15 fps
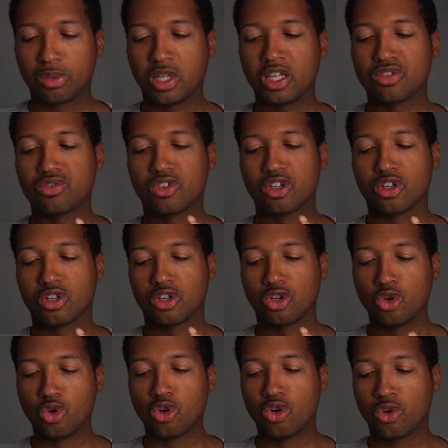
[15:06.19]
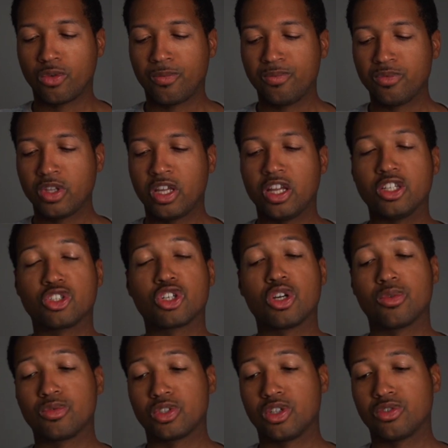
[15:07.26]
place for Google in
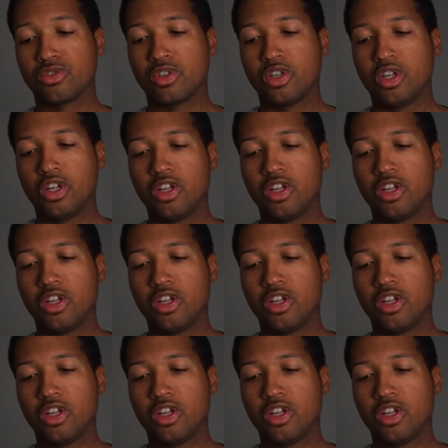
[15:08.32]
terms of